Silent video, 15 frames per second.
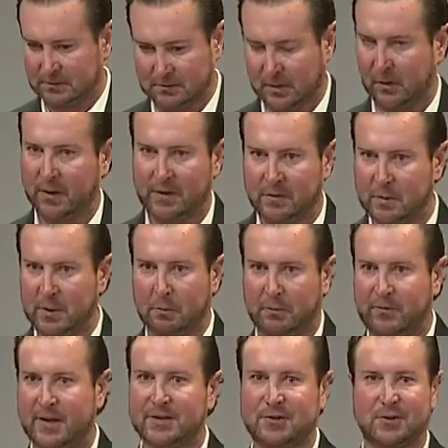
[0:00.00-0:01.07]
You don't have to be
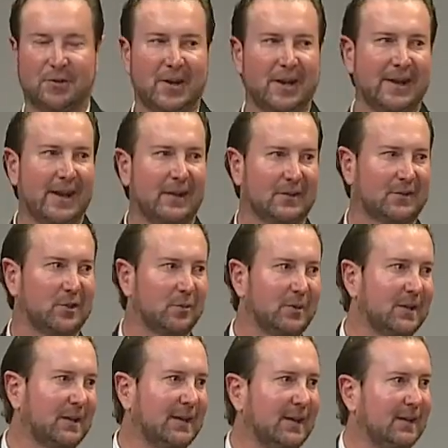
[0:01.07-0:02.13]
professional right now. Still be
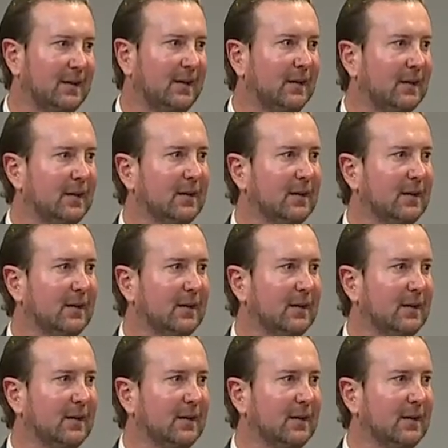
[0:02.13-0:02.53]
a kid,